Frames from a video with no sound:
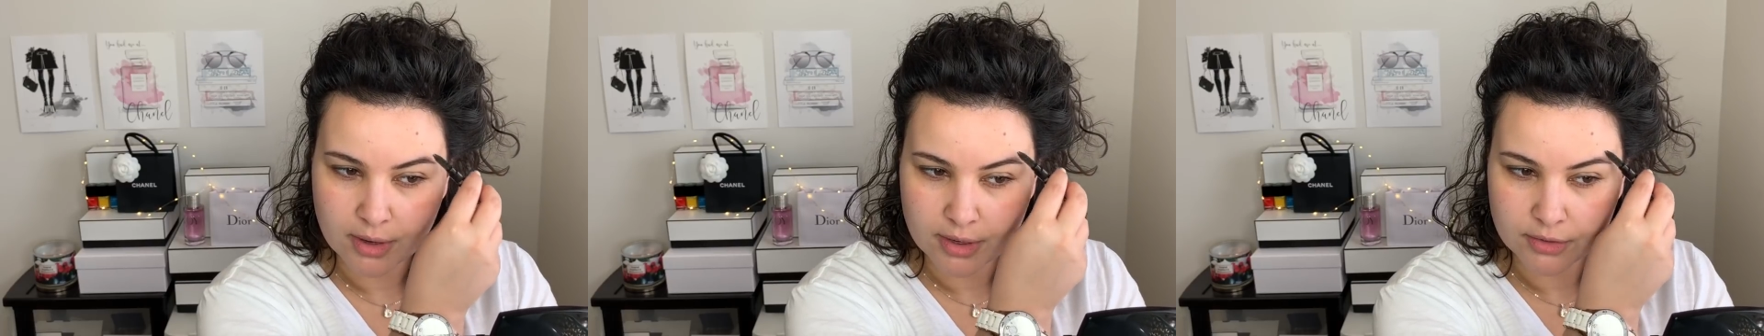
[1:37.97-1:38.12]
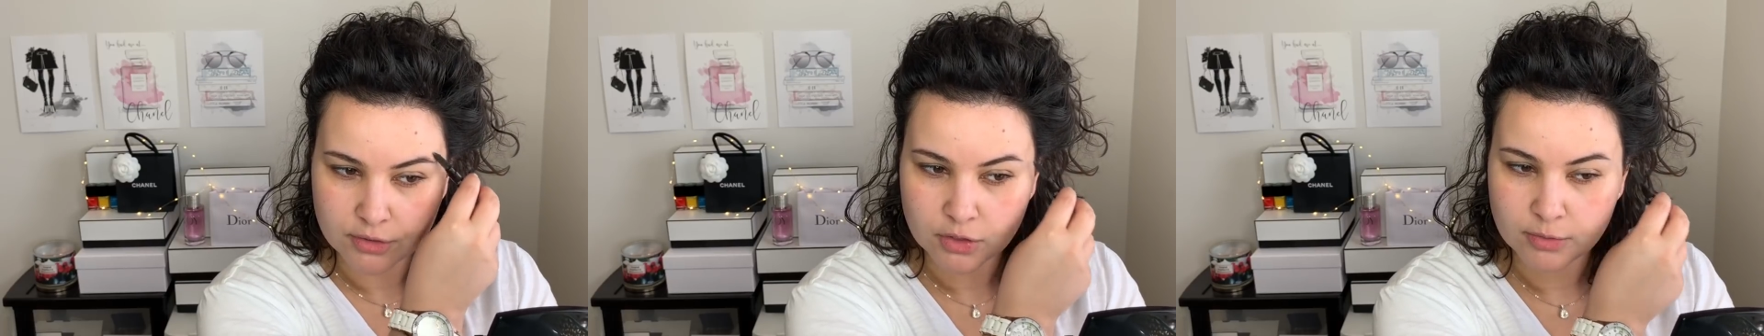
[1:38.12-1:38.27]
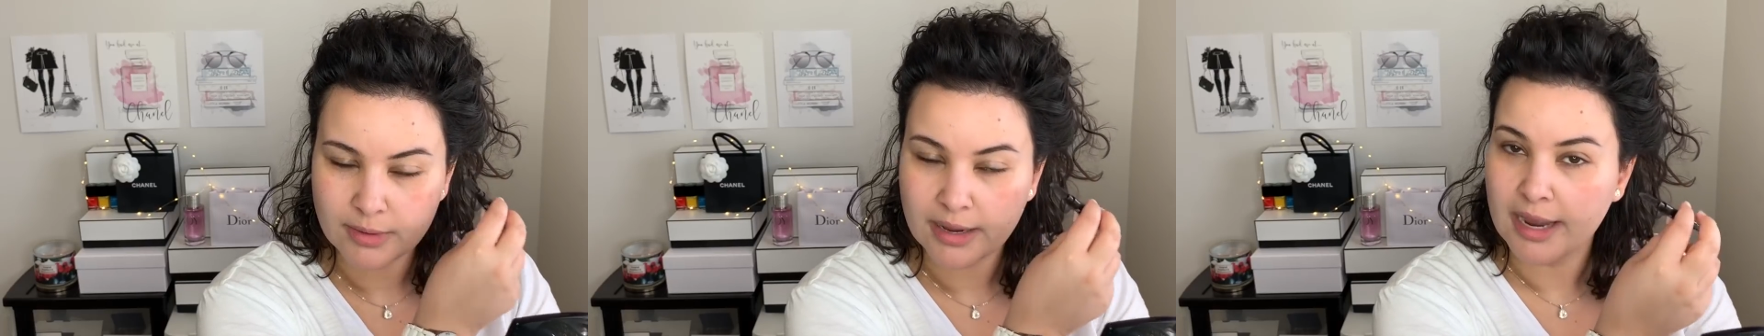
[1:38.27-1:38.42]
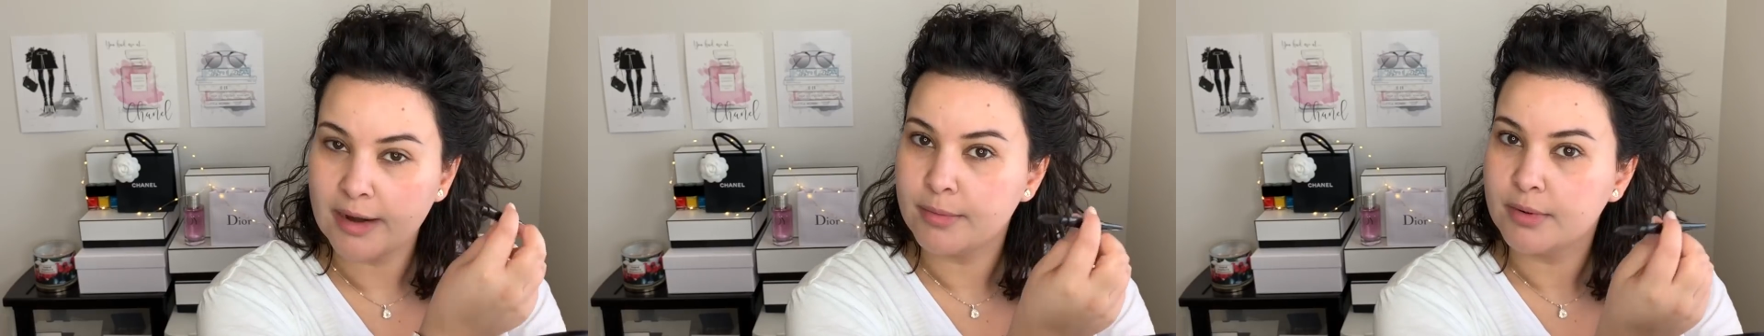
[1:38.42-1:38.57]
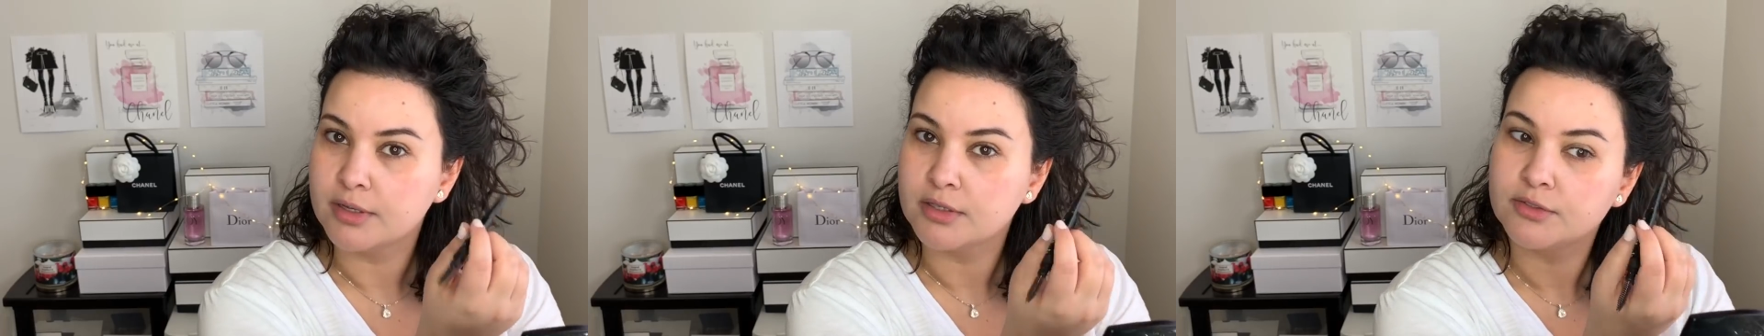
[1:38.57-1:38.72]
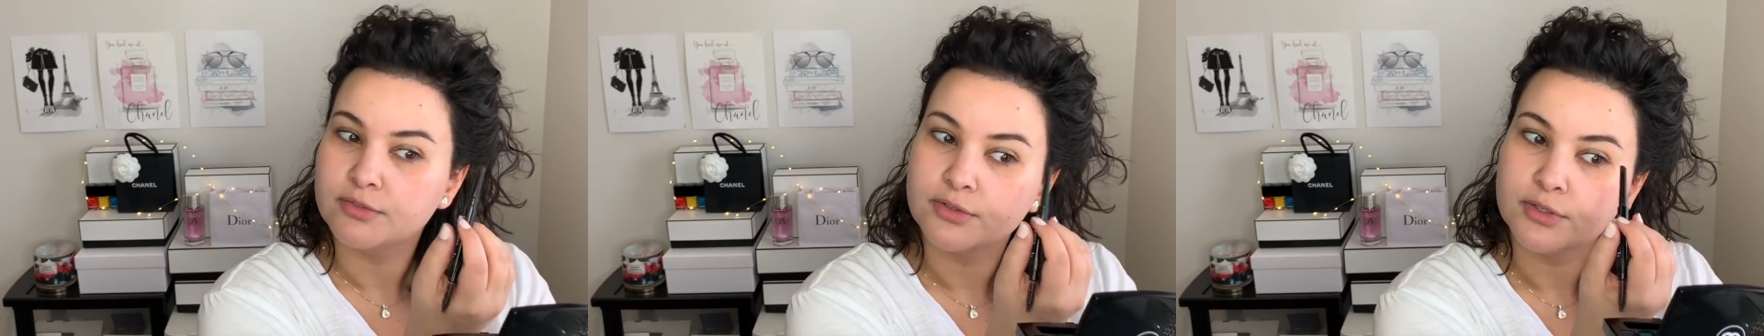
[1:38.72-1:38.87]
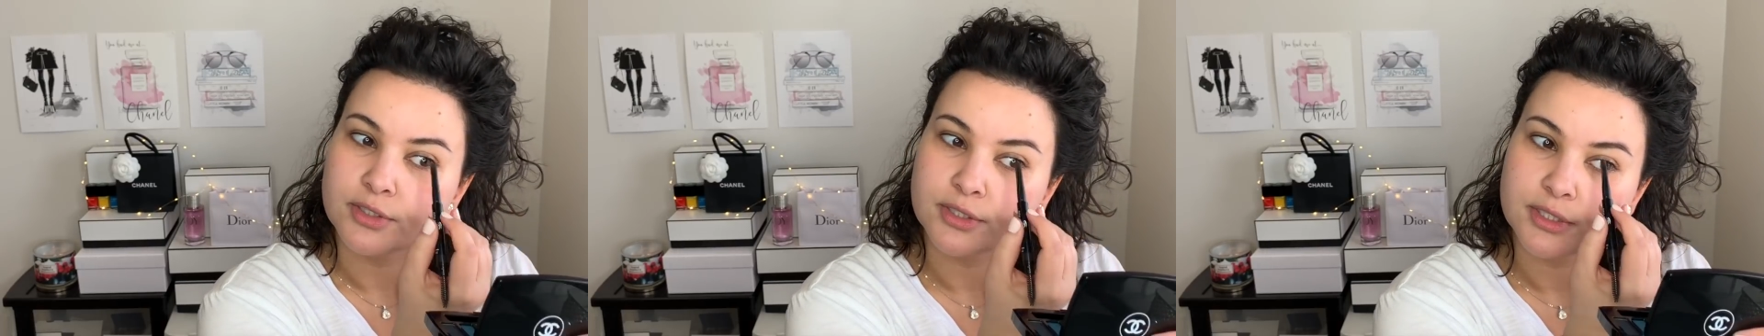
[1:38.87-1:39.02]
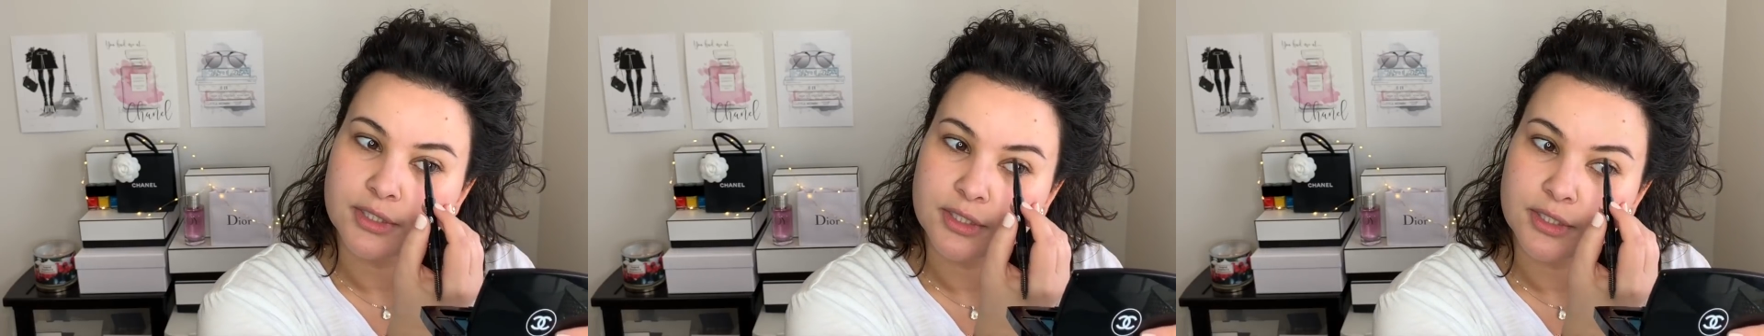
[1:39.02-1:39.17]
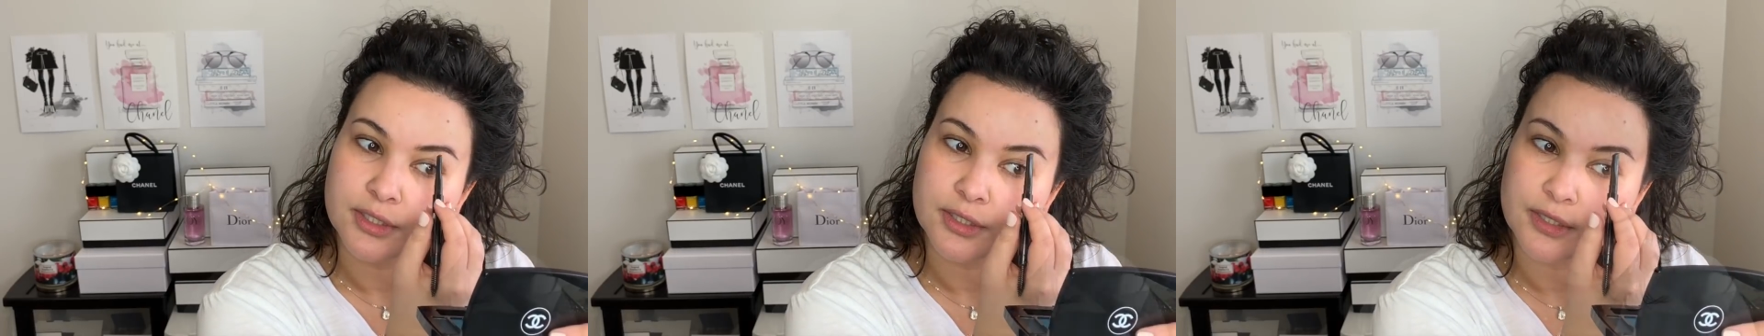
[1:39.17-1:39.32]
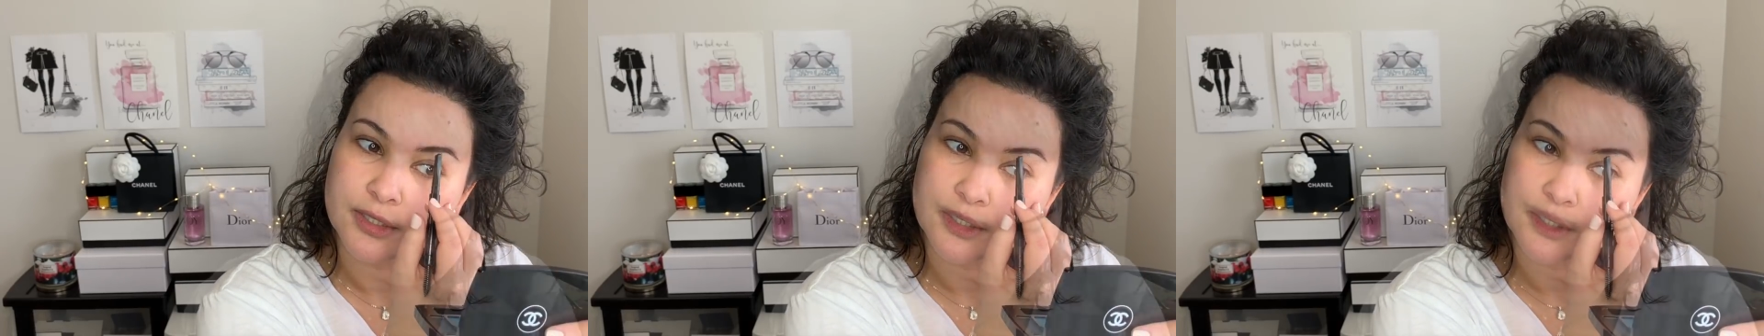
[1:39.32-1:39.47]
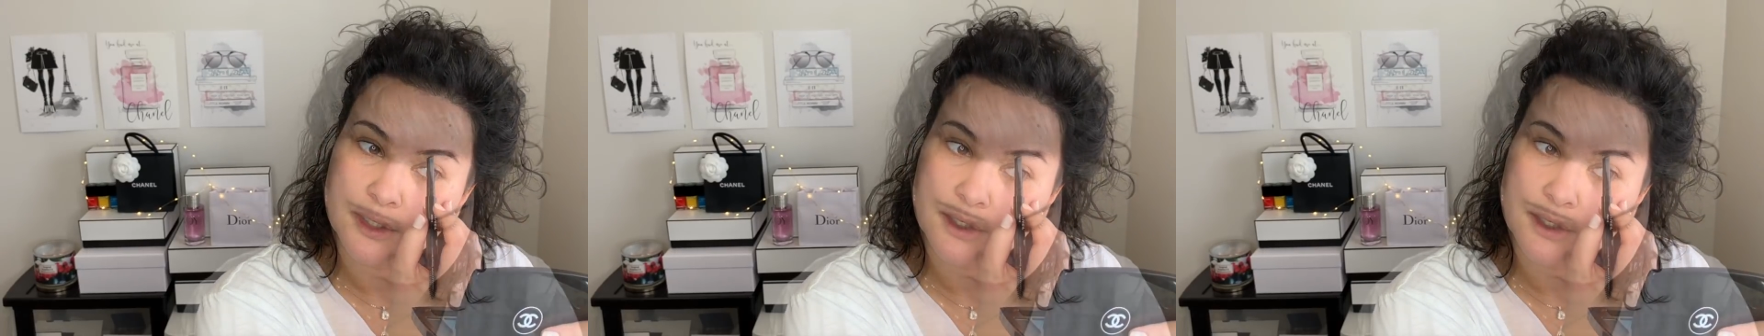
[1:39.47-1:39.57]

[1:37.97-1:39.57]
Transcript: and do my eyebrows first.